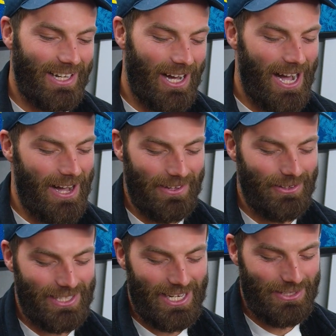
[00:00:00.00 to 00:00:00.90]
it
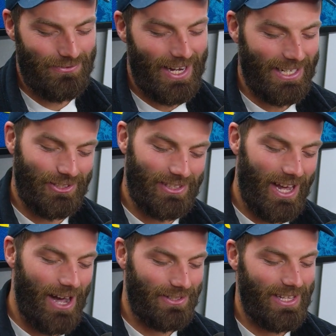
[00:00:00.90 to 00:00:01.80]
was actually funny because
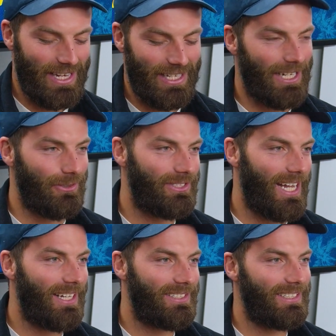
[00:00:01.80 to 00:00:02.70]
after that year, it was
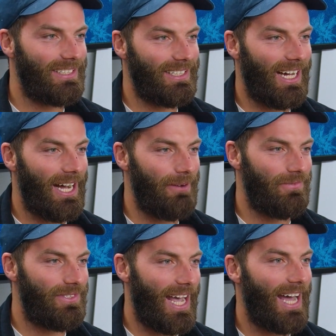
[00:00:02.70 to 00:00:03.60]
down to
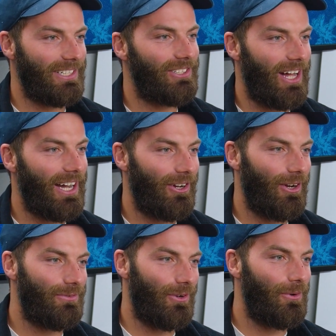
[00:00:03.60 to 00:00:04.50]
Dad and
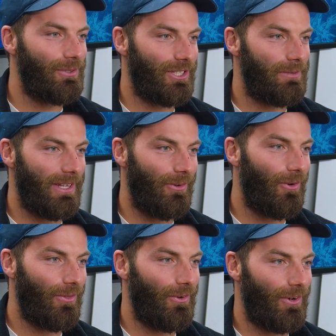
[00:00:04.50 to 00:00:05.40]
Clarko for who was going to be the
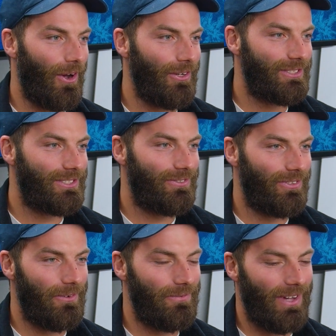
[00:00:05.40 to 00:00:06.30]
Hawthorn coach
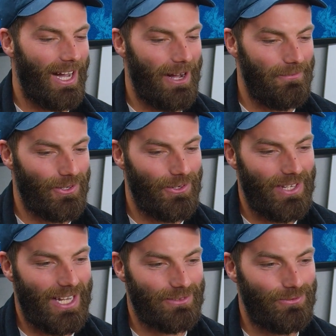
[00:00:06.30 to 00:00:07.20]
from
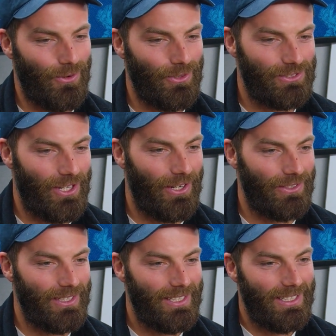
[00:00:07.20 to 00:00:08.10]
2004.
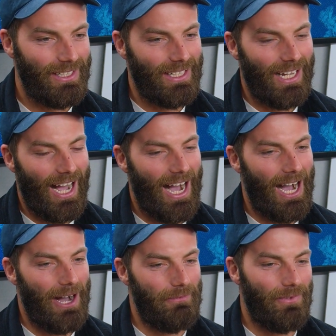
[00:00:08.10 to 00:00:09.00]
So
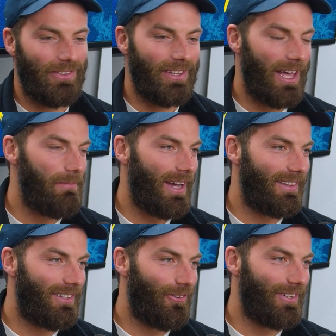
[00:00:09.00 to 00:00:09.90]
I think they
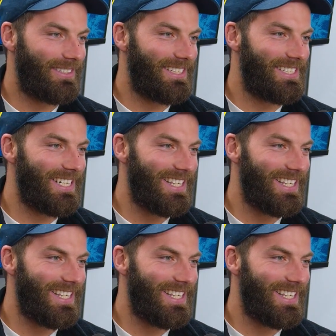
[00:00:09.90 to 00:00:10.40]
made the right decision in